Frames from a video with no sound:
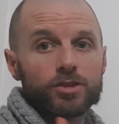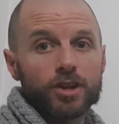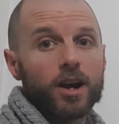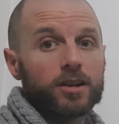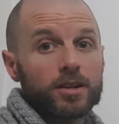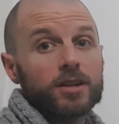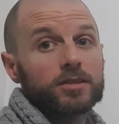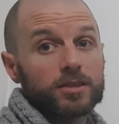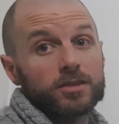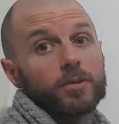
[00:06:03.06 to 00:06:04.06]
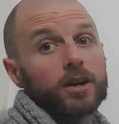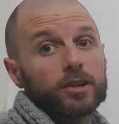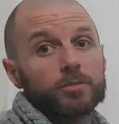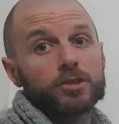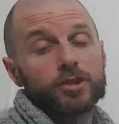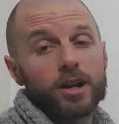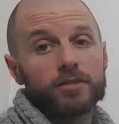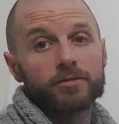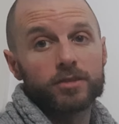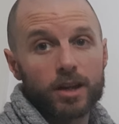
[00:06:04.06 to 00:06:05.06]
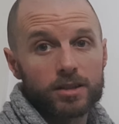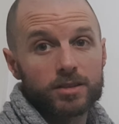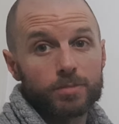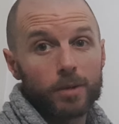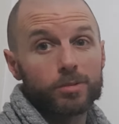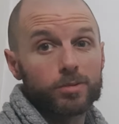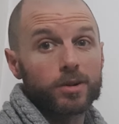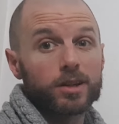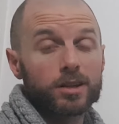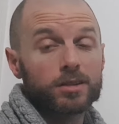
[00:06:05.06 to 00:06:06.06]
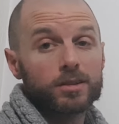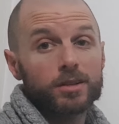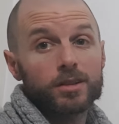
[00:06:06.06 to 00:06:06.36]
share. This is the way I'm going to be training for the next probably.